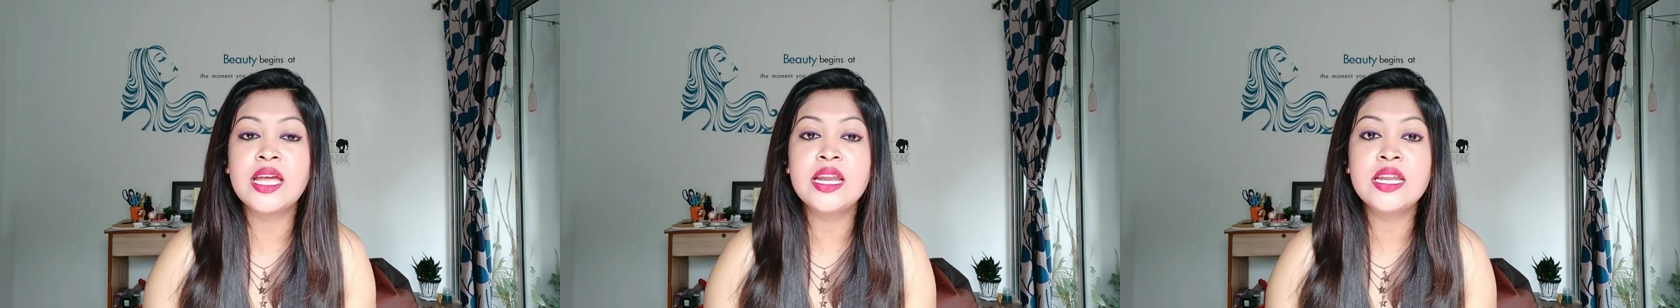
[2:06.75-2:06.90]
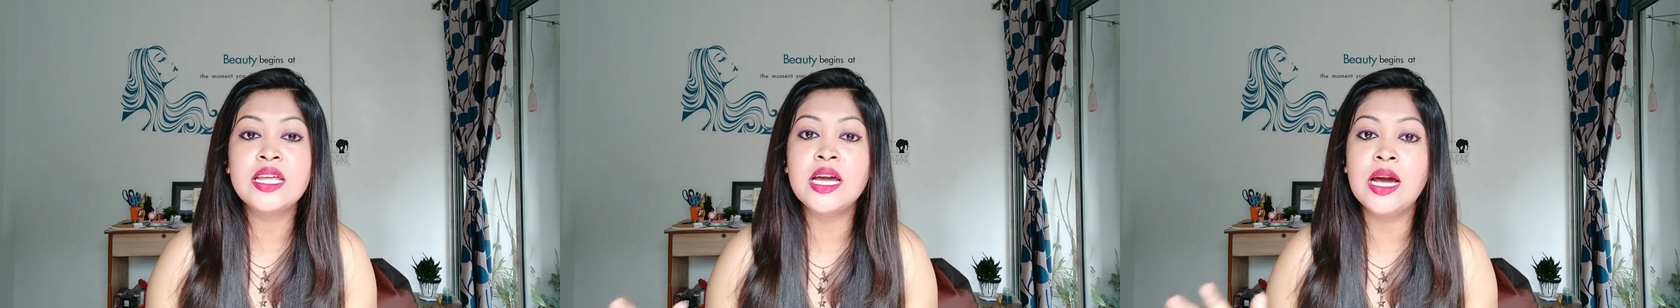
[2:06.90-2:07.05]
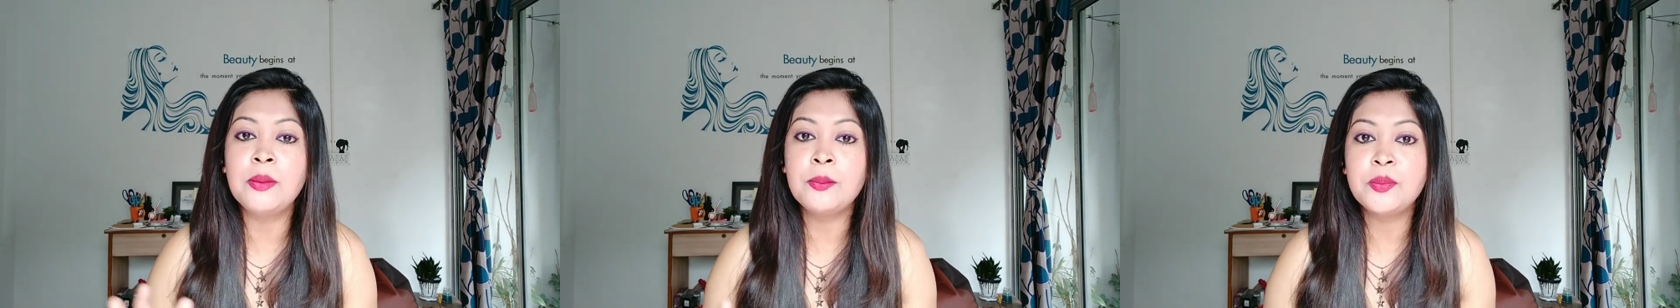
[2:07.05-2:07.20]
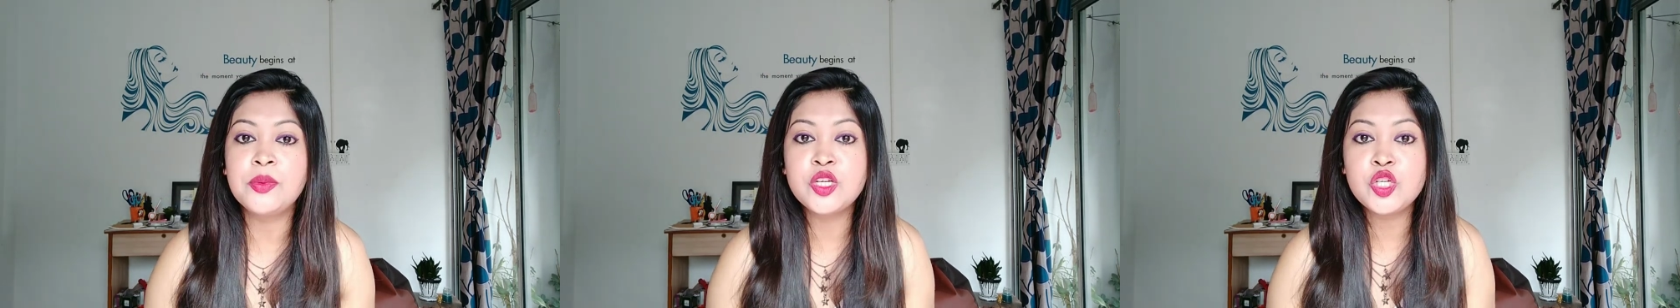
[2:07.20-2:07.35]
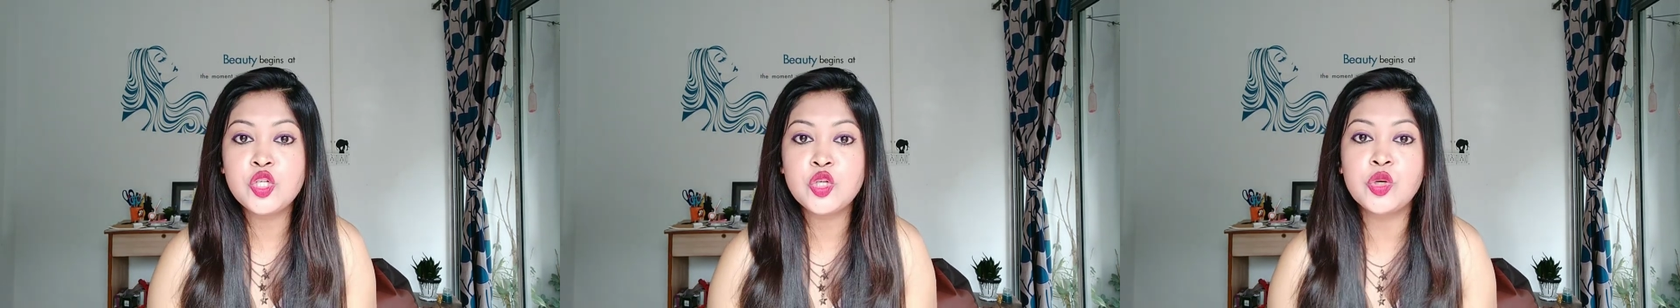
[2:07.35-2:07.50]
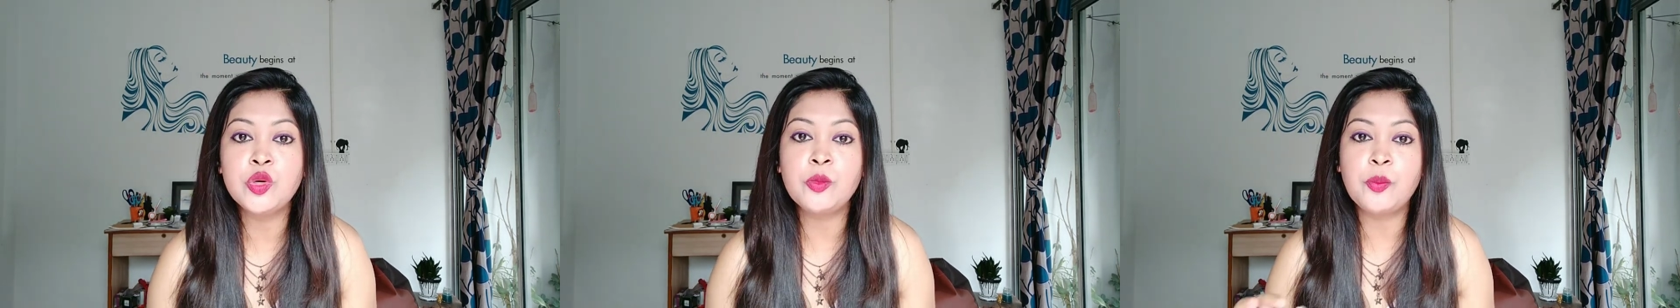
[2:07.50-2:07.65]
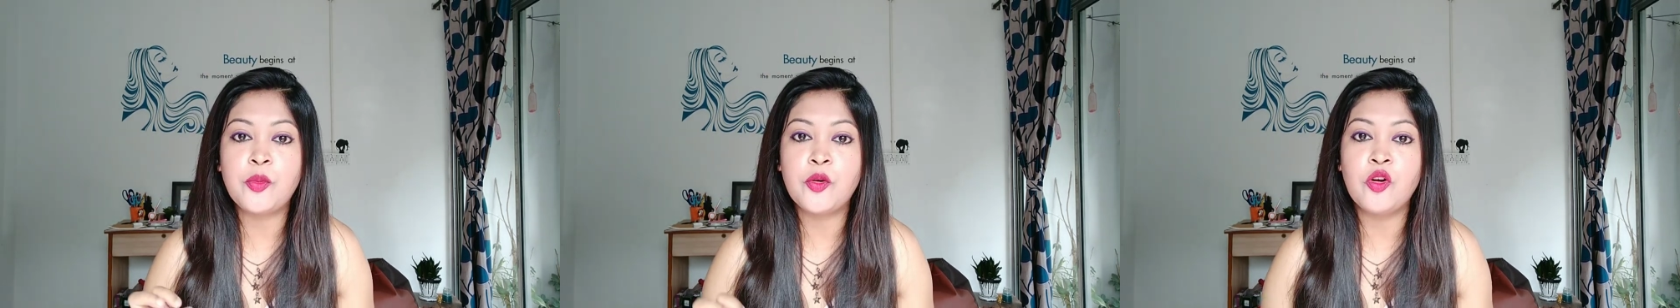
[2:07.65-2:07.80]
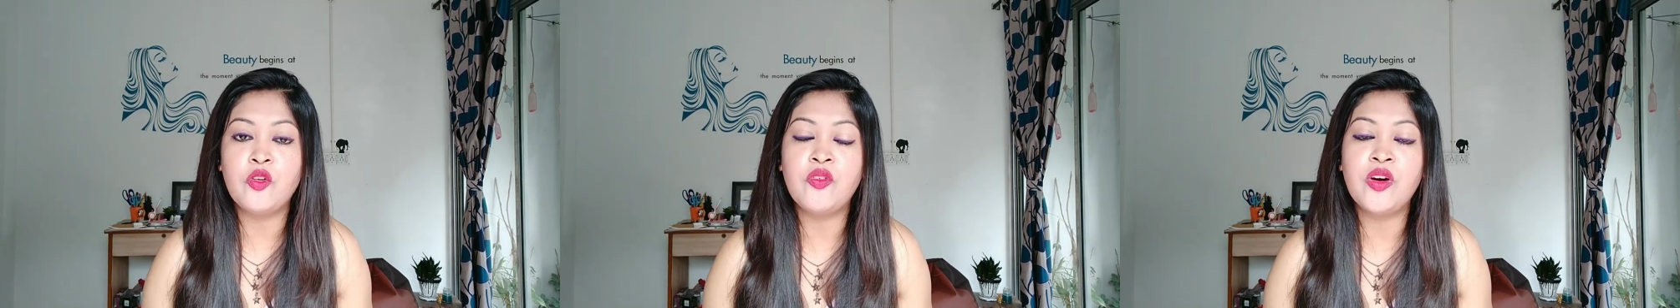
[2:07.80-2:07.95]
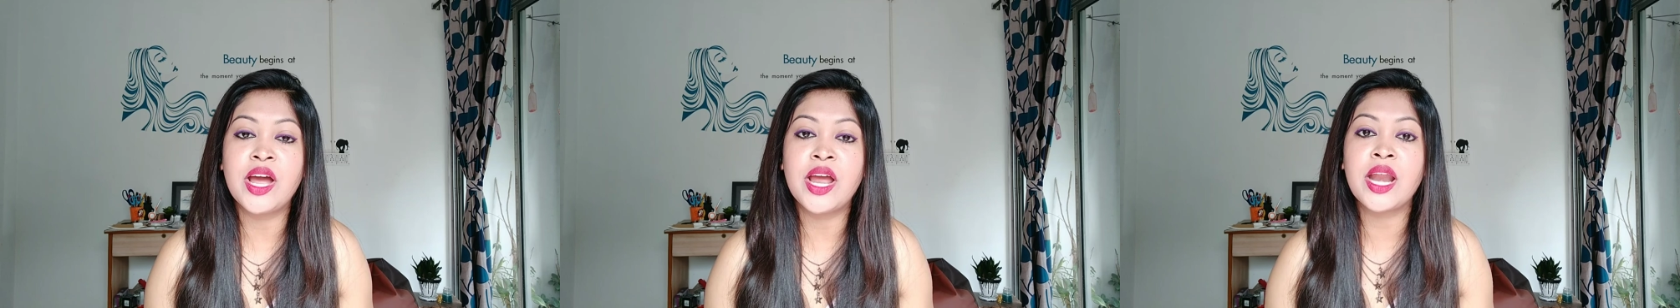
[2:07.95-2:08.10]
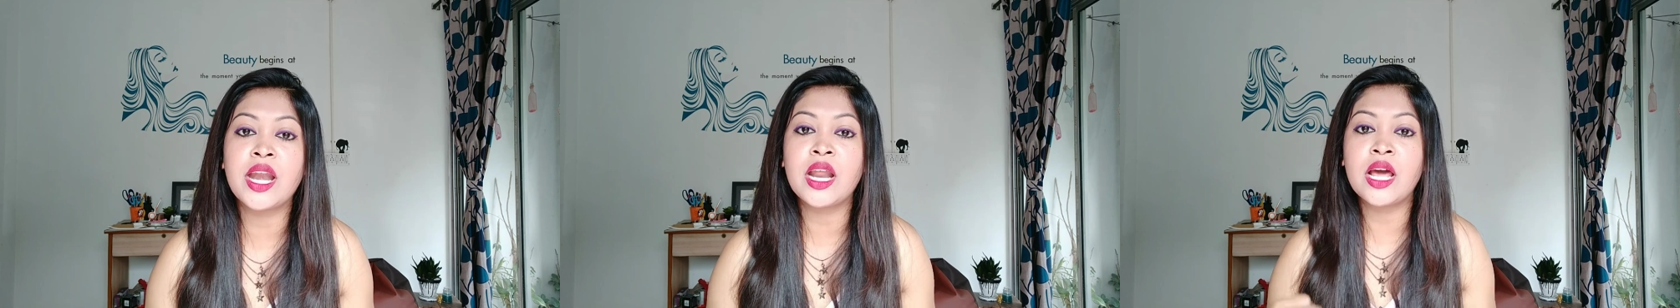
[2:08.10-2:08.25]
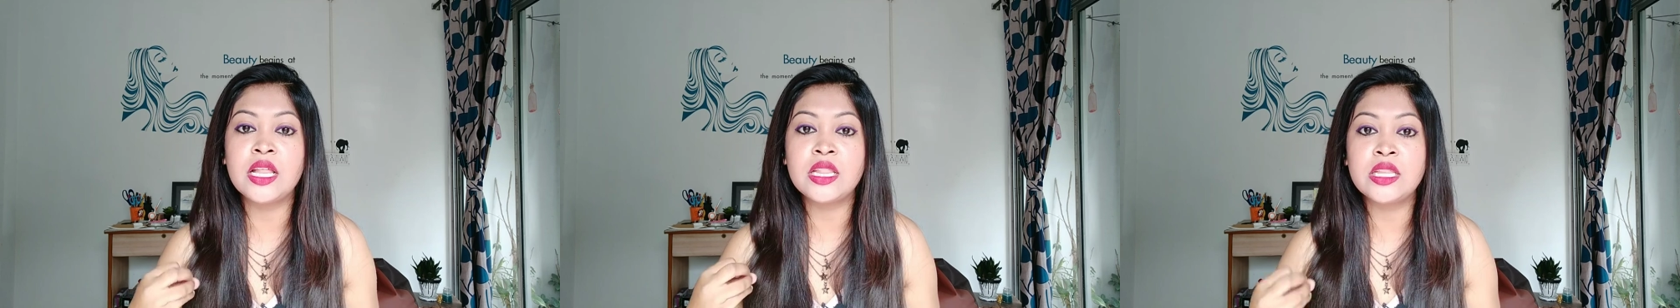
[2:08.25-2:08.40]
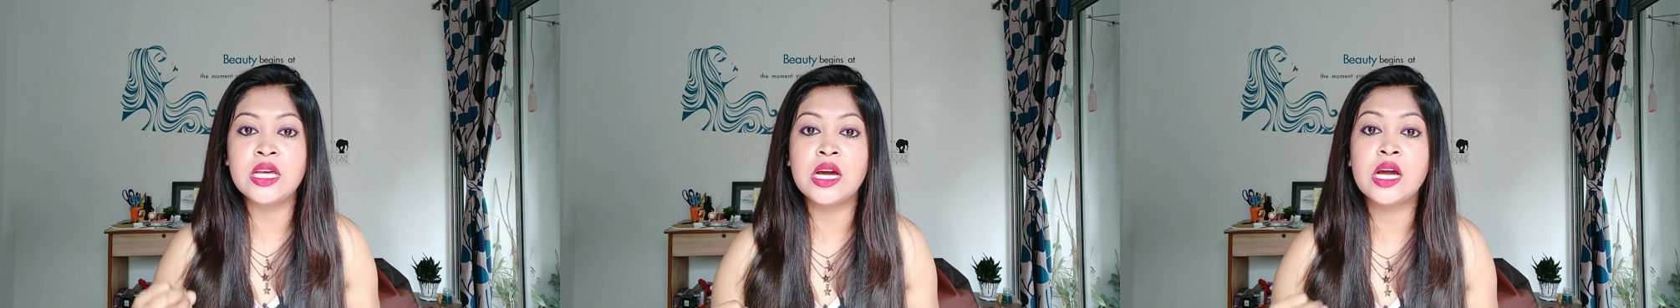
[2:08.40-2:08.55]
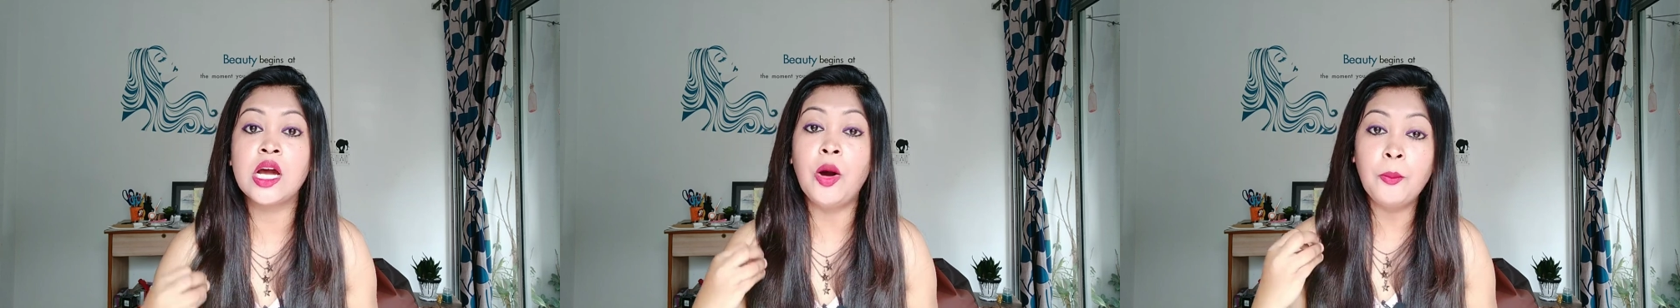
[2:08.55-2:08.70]
any company should
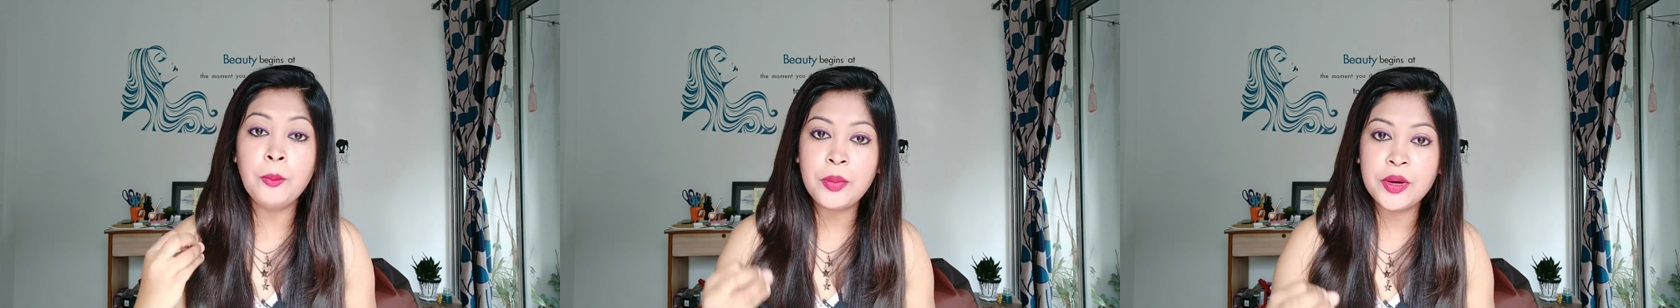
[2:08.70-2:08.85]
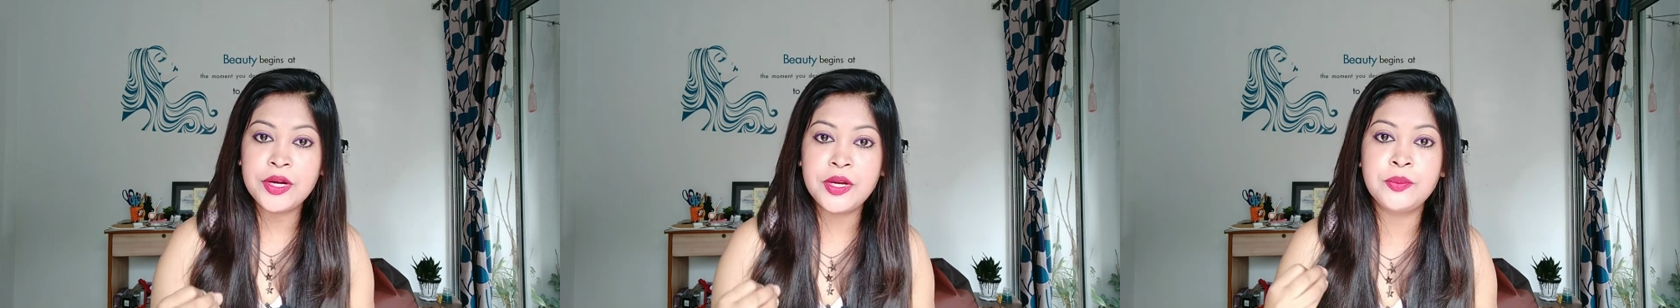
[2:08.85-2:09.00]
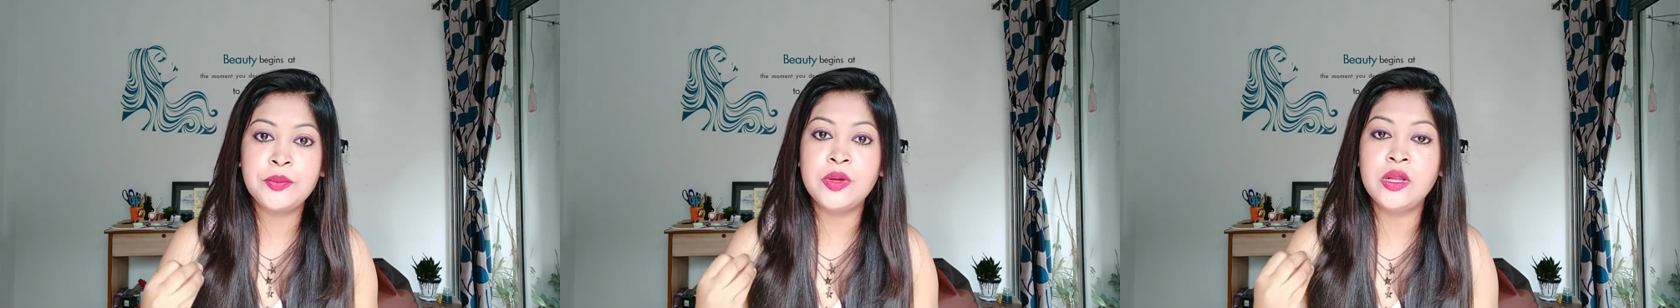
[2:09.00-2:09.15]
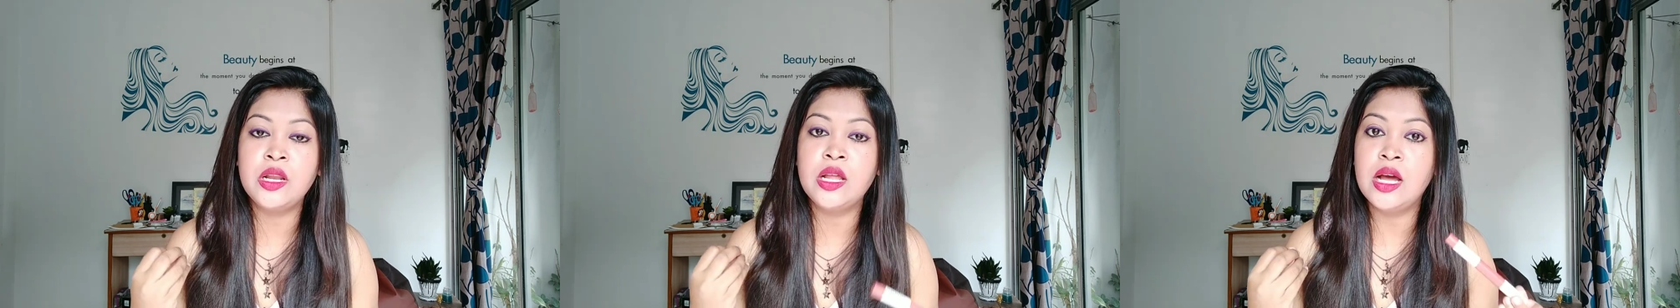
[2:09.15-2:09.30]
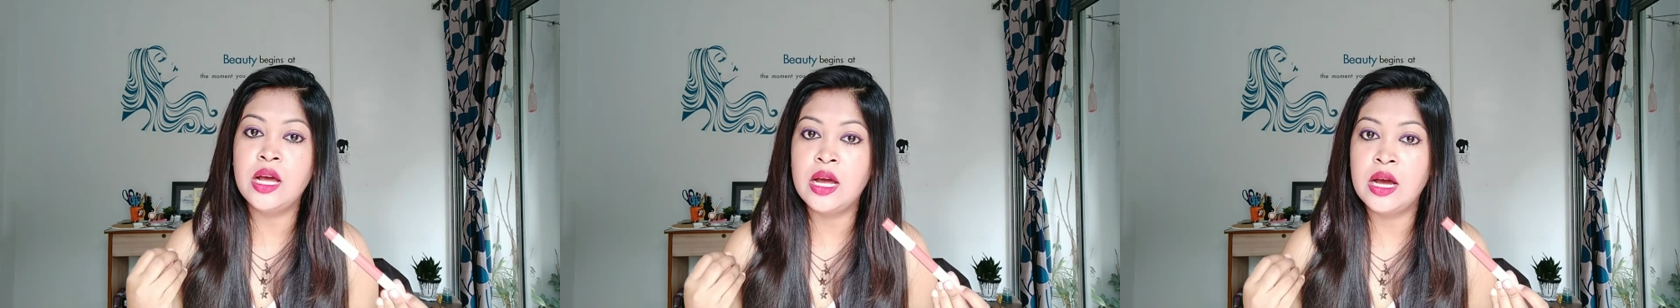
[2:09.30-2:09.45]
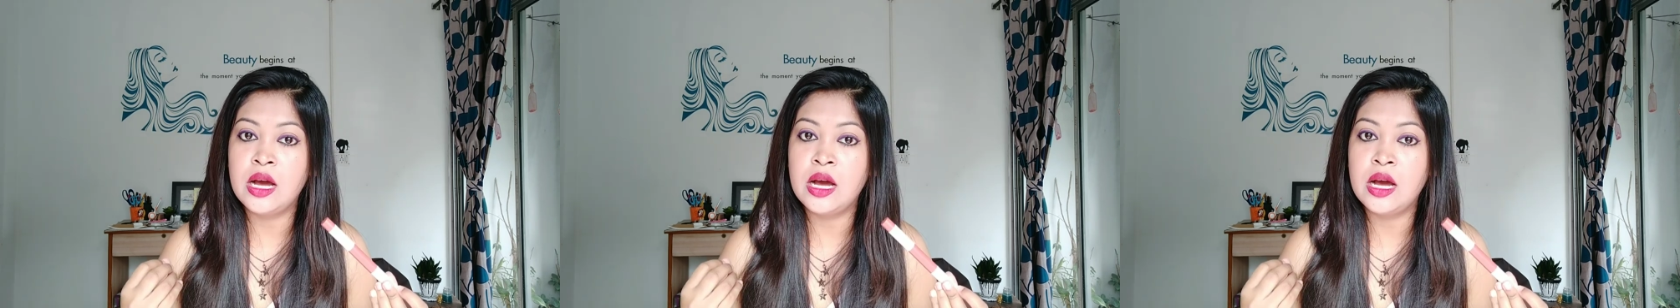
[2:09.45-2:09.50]
provide the compatible